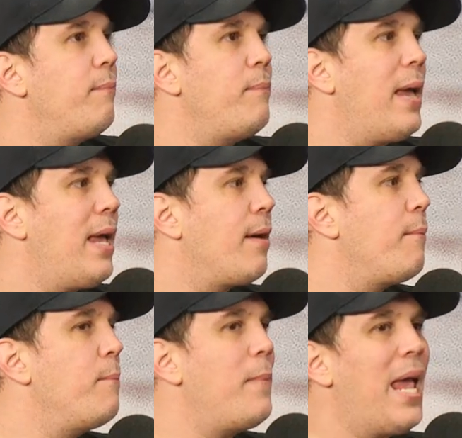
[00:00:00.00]
they
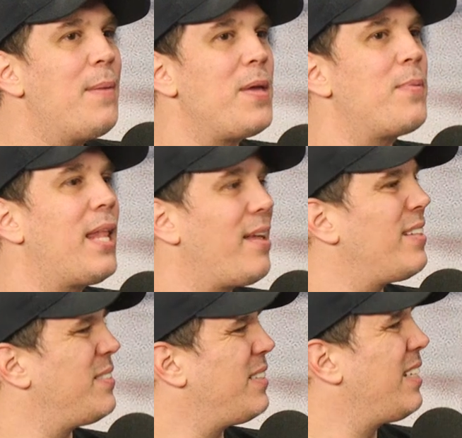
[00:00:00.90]
could. Maybe, but wouldn't we all
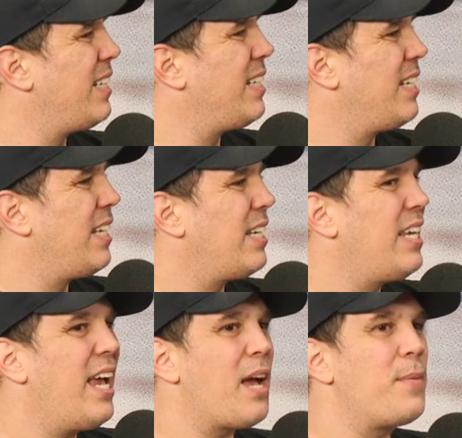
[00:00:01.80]
figure it out by then?
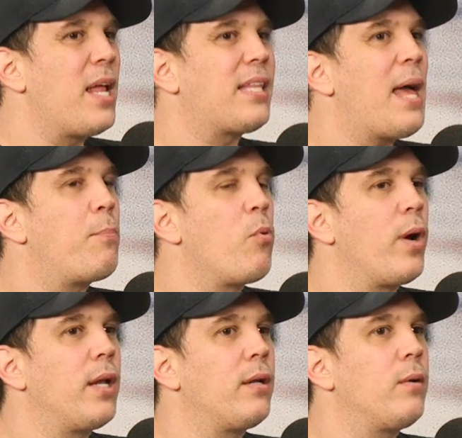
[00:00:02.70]
Yeah, I mean, at that
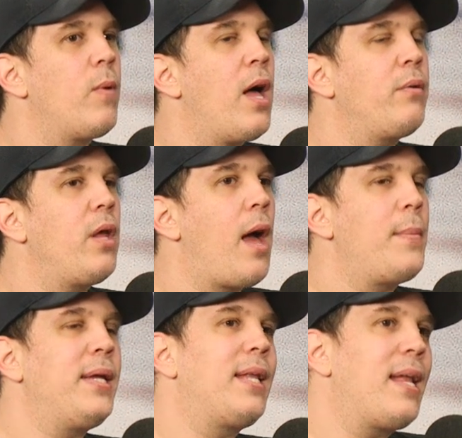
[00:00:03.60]
point, well, no, I
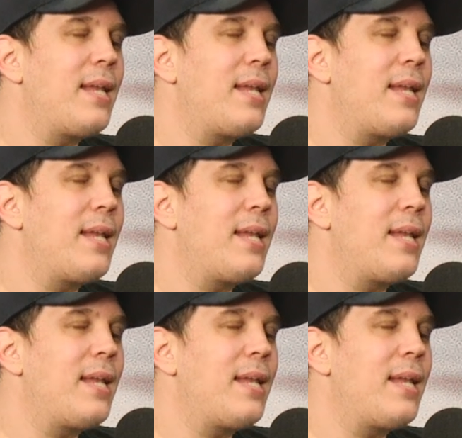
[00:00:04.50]
mean, not